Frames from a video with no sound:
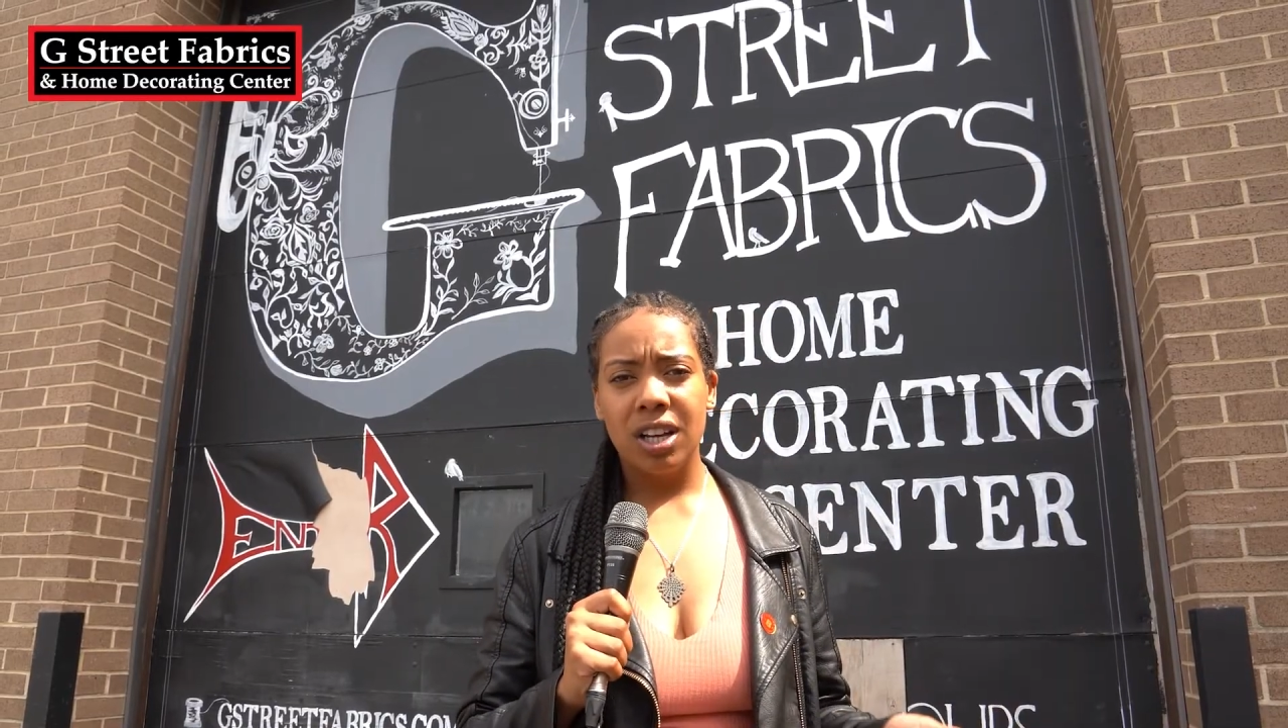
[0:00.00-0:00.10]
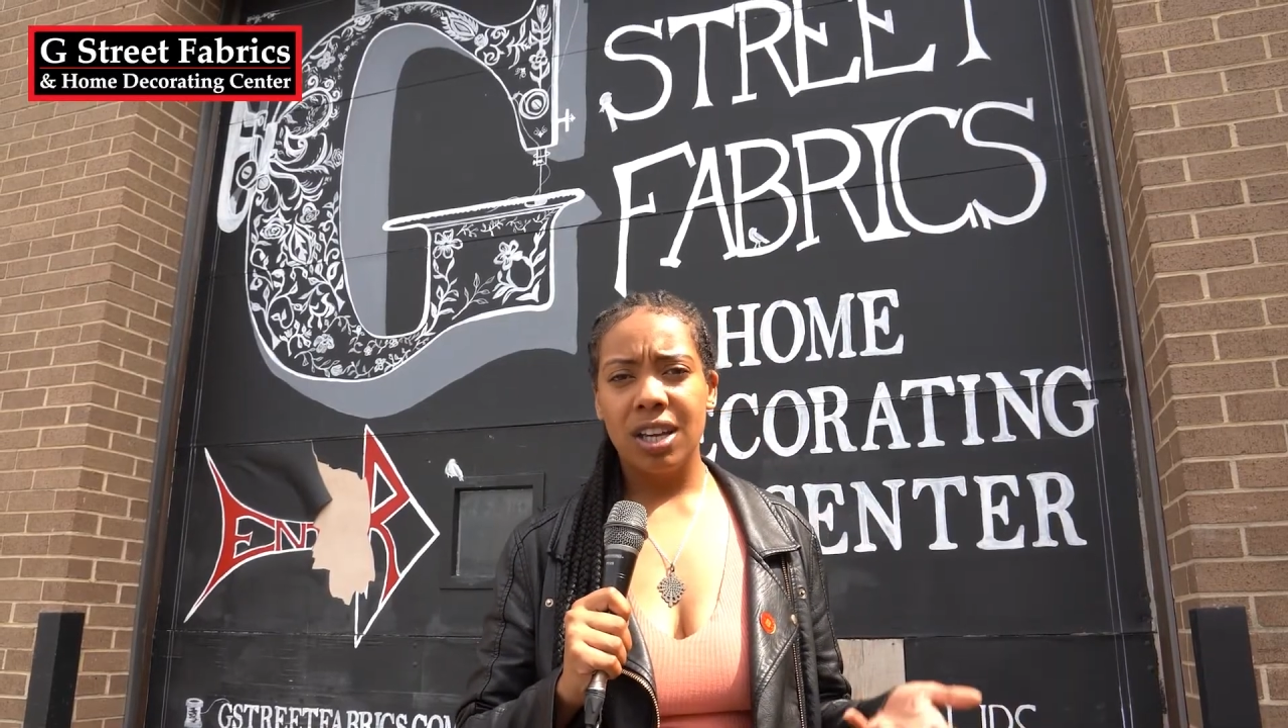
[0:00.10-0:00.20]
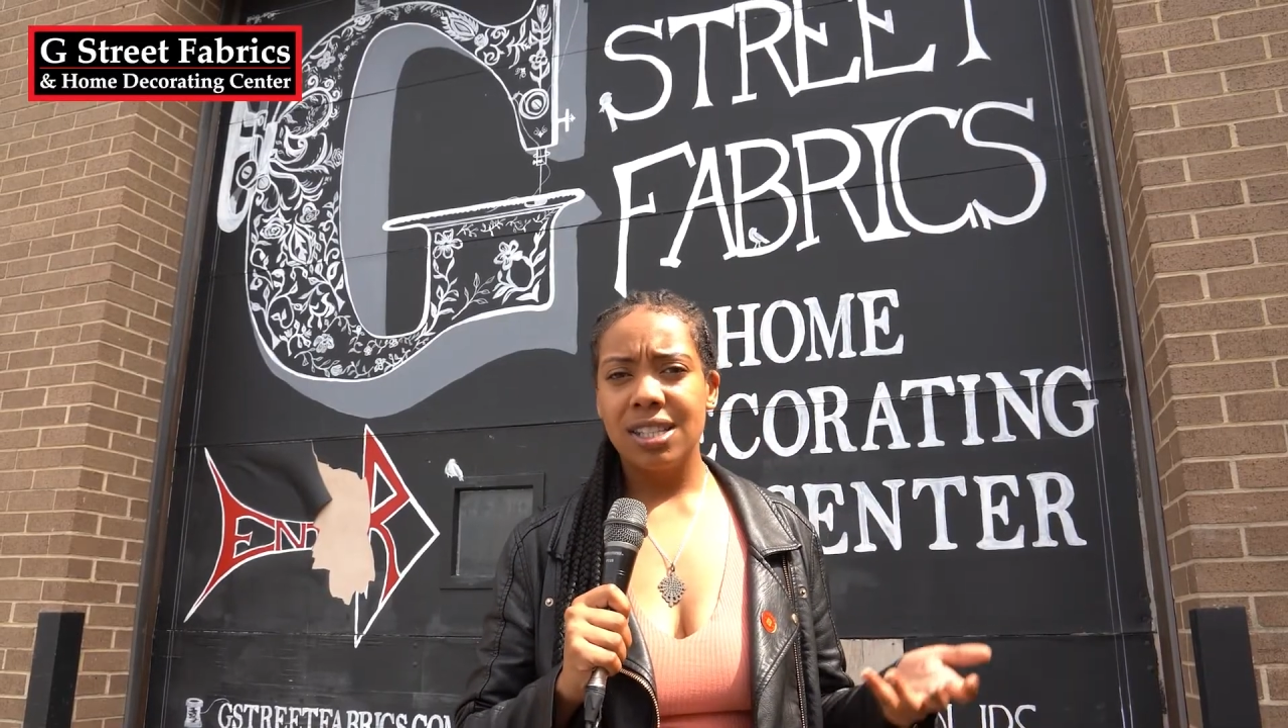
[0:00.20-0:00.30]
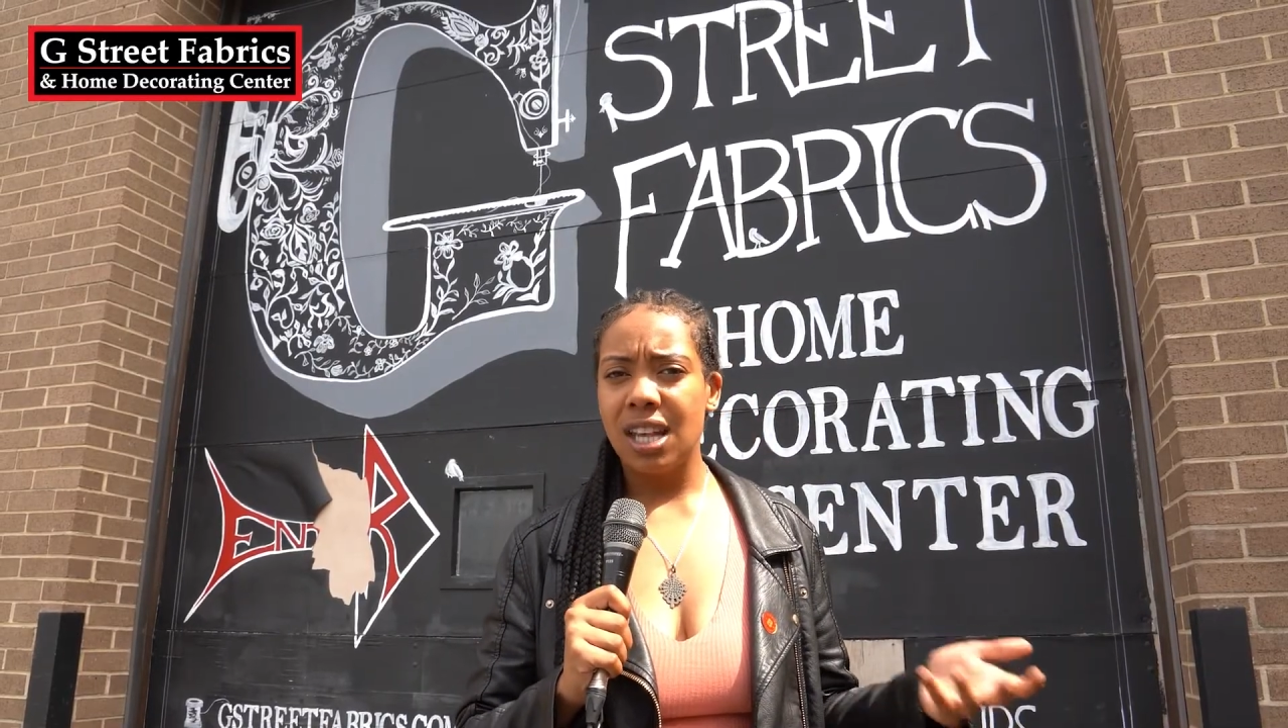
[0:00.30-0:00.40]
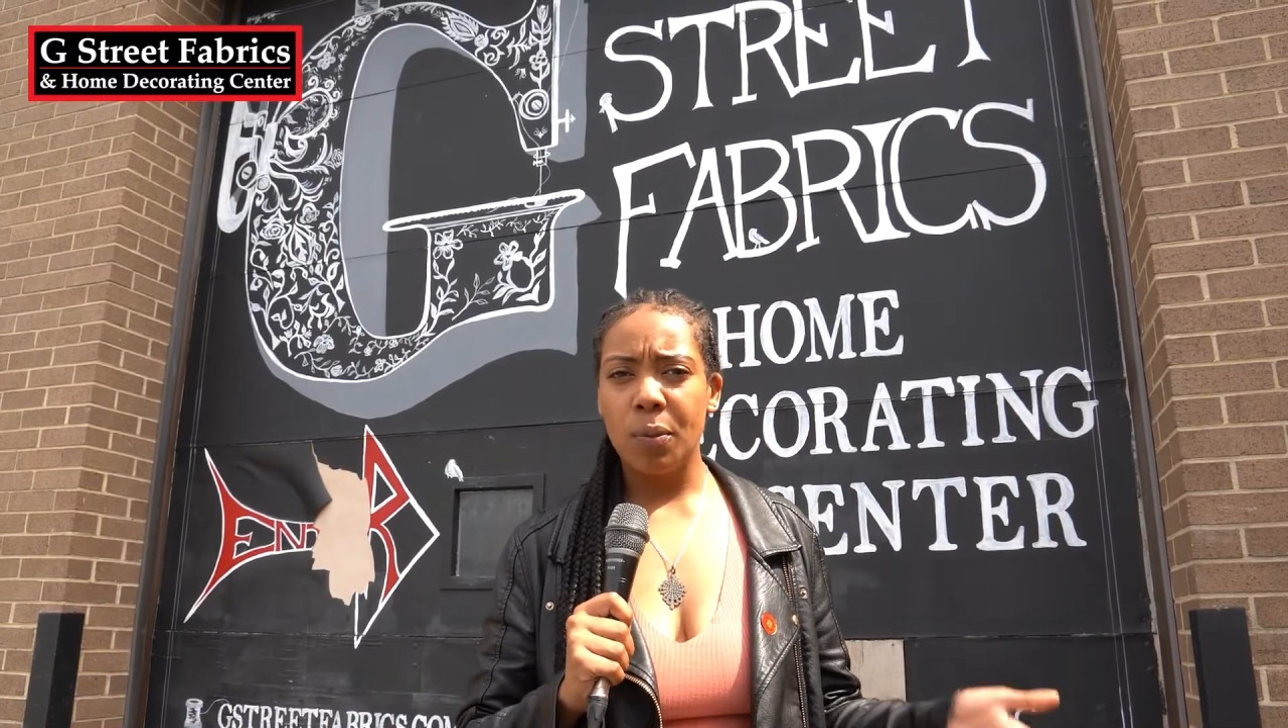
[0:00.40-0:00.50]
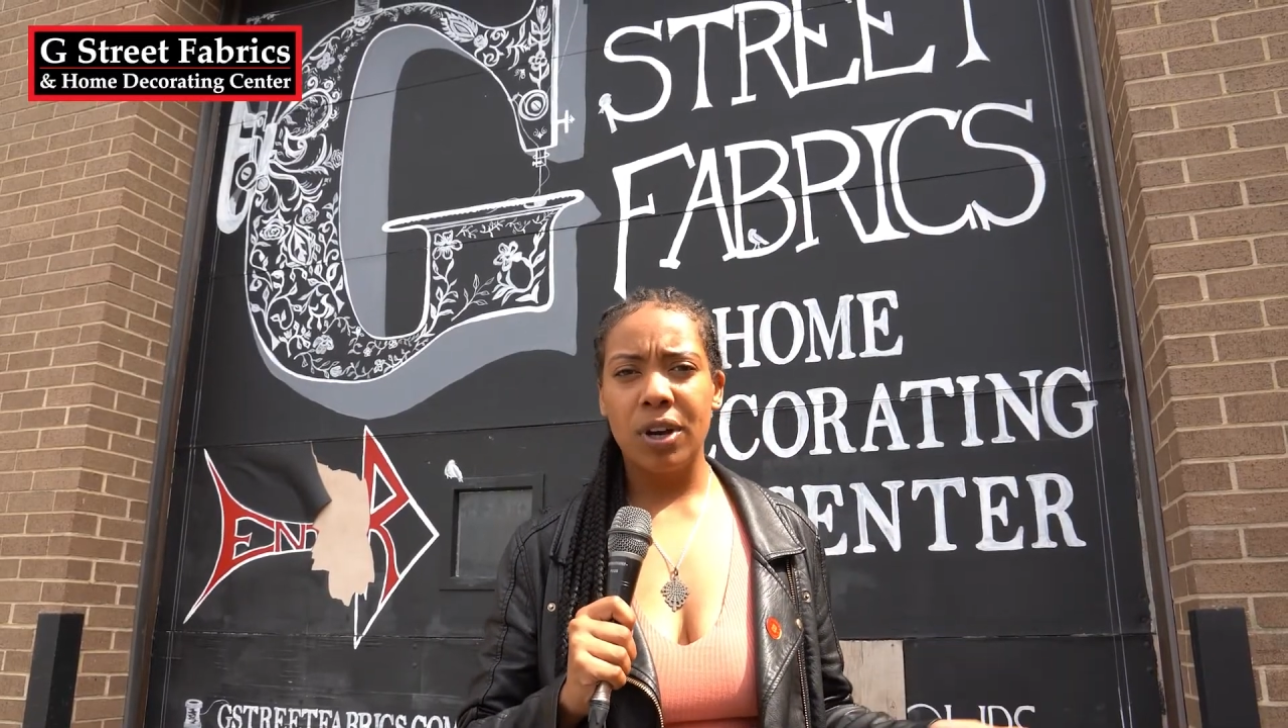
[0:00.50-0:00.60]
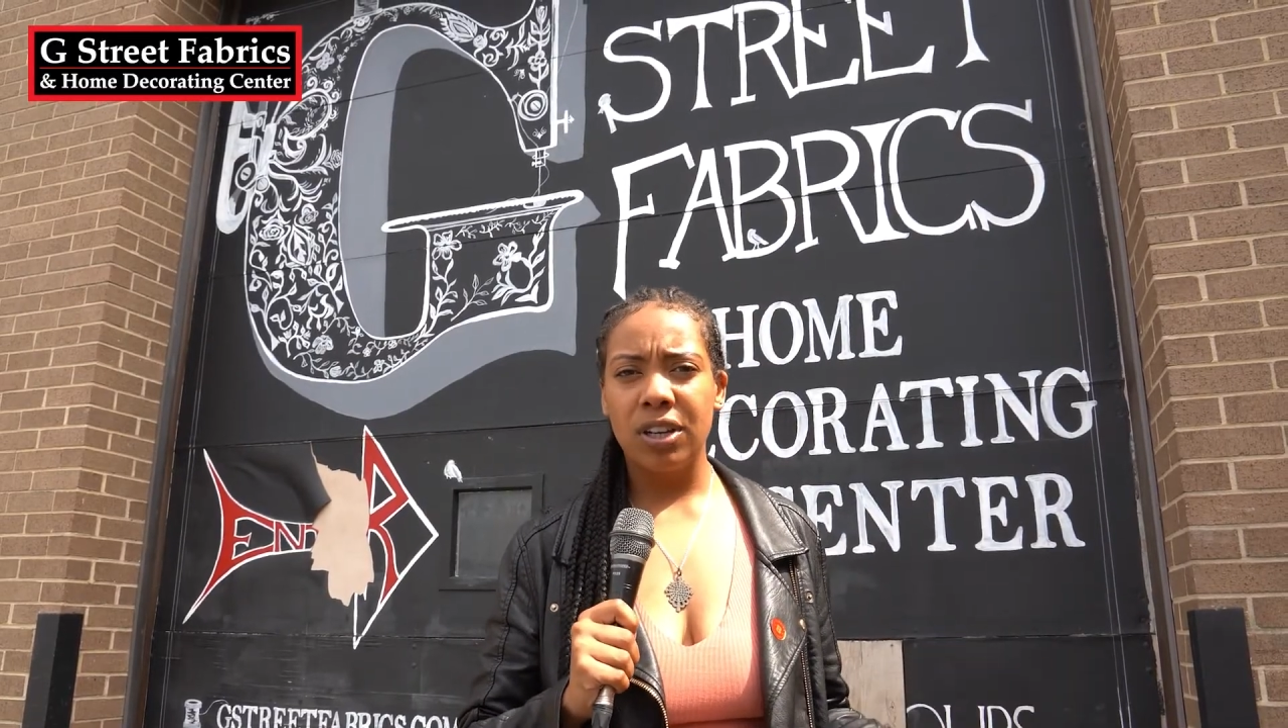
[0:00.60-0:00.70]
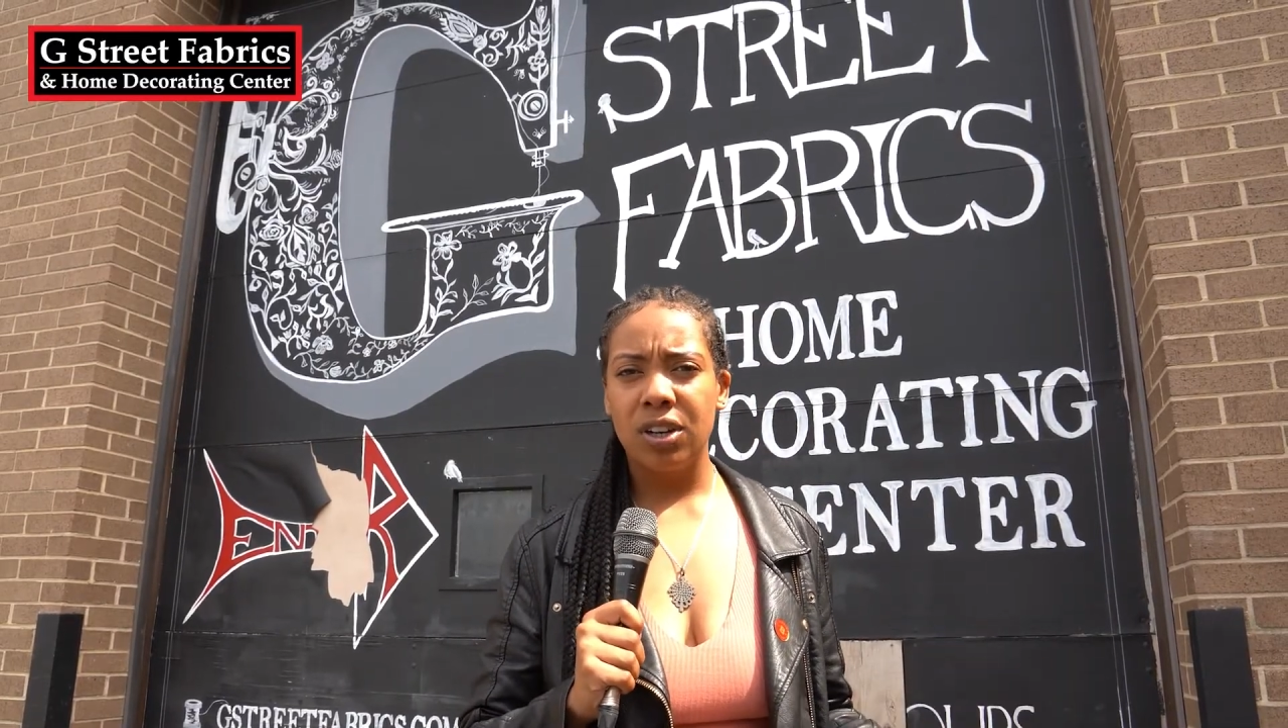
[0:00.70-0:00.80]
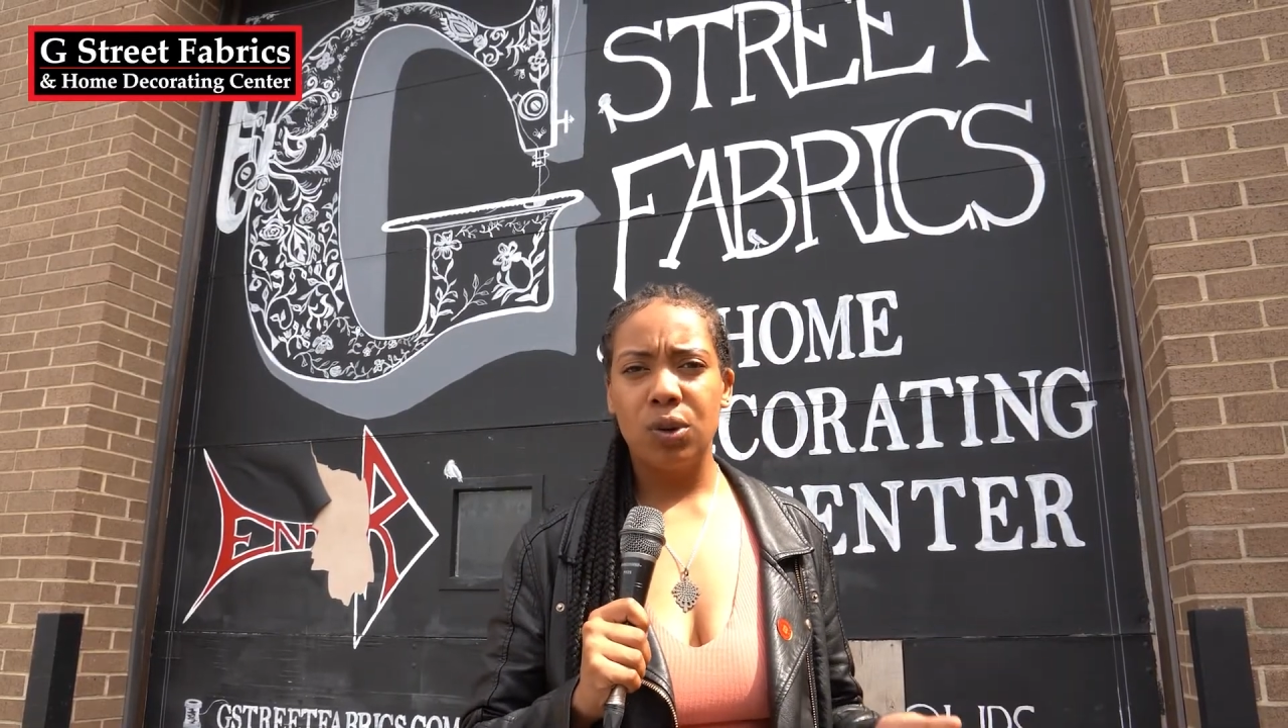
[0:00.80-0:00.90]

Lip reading: someone